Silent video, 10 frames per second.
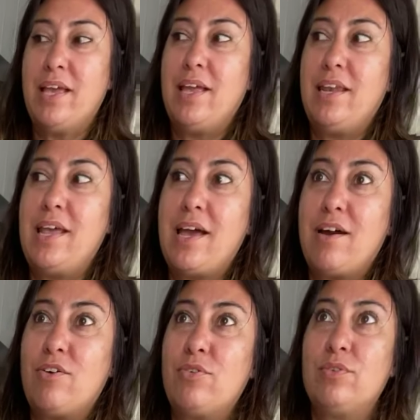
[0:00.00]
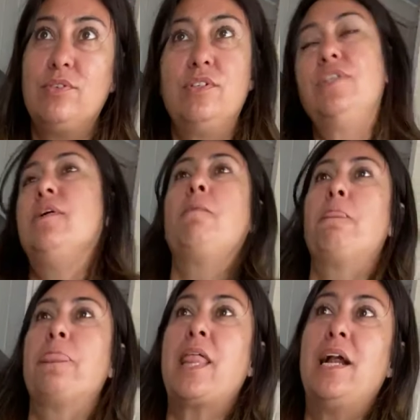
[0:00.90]
Now,
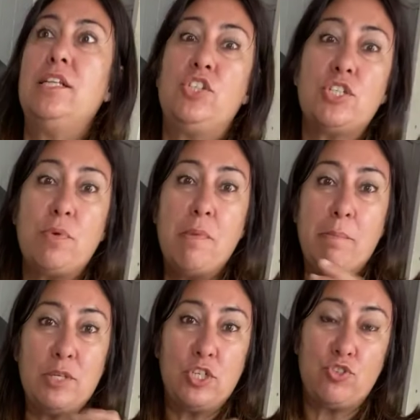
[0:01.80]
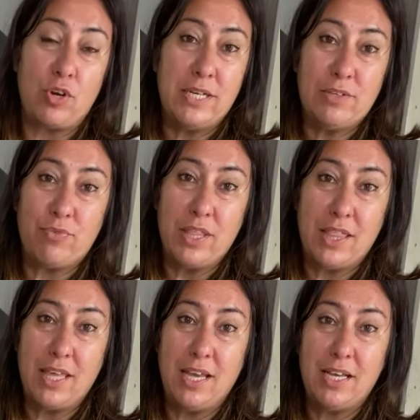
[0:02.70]
just remember to try different
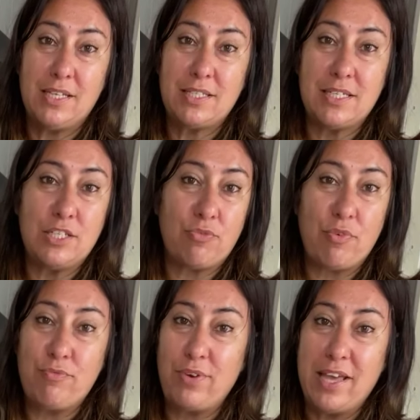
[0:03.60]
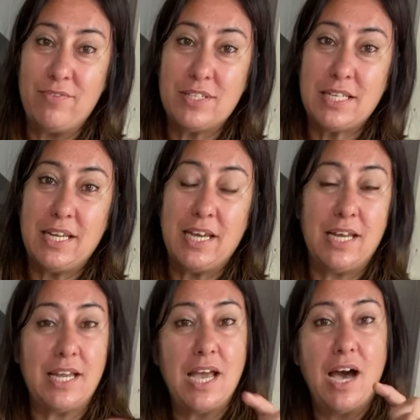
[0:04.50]
things and different flavours in it.
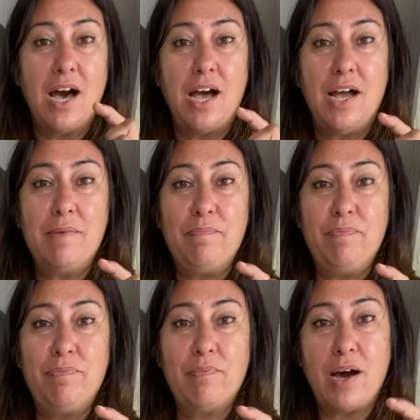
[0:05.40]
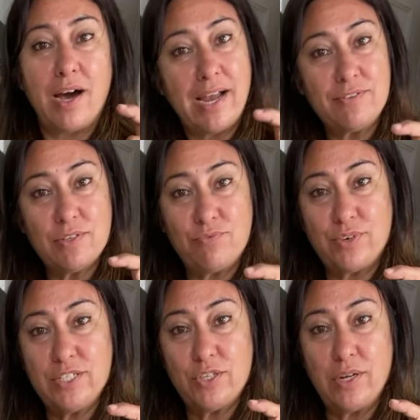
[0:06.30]
I have some
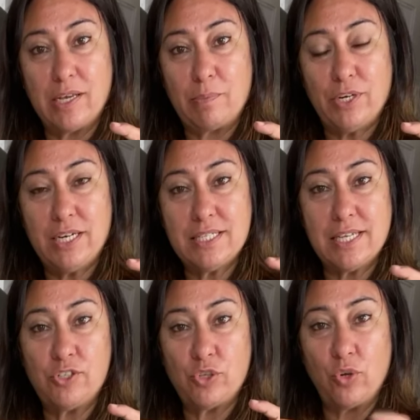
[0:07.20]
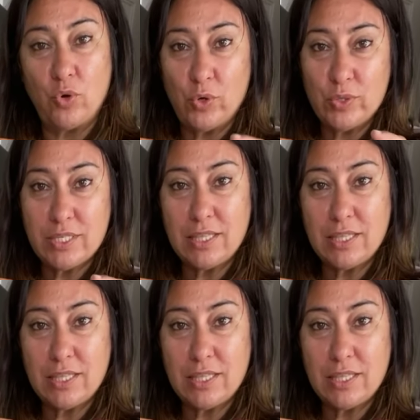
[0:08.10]
friends who like putting essential oils in the